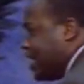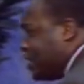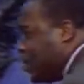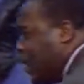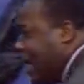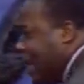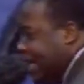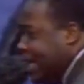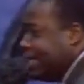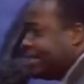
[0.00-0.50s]

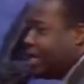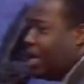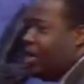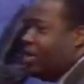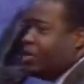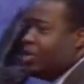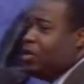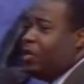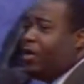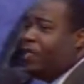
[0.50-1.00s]
what? He's going
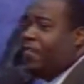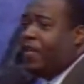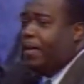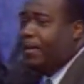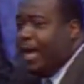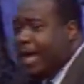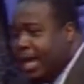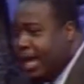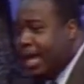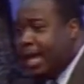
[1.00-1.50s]
to do it for
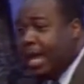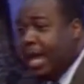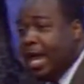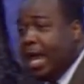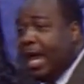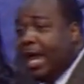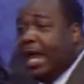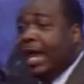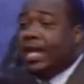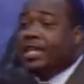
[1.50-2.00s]
me.
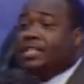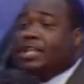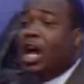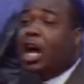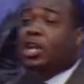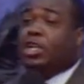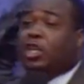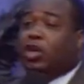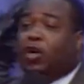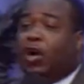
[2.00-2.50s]
He's
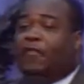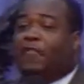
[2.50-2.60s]
going to do it